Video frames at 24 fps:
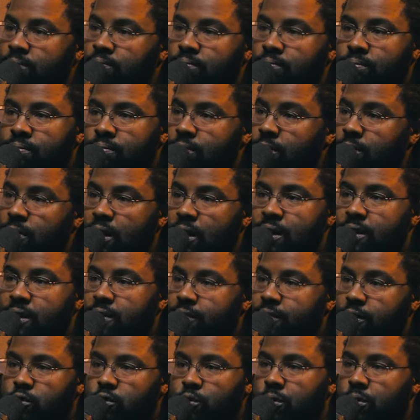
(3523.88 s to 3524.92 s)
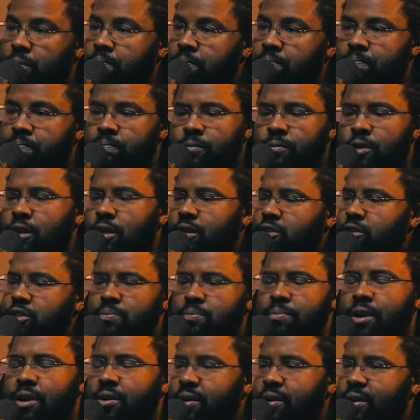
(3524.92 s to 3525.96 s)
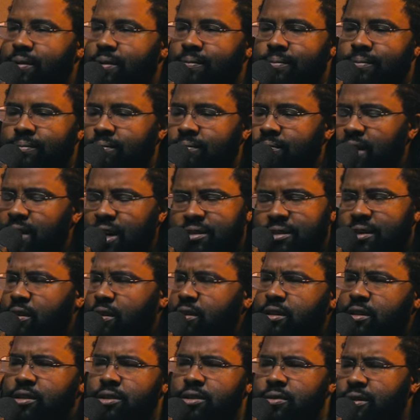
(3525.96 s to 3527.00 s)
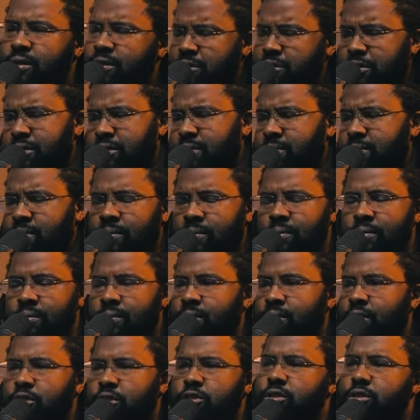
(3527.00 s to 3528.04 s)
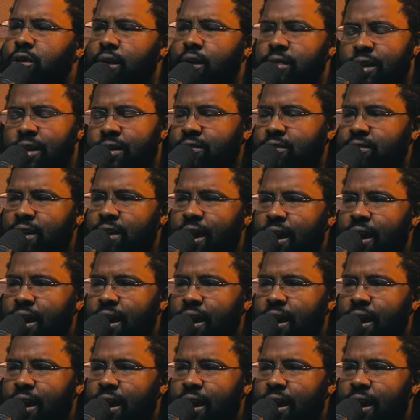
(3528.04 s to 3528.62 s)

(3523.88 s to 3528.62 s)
You're just individual. you're mirroring. You're them. just mirroring. Yeah, that's, that's right. all you're doing. It's just you're just on the other side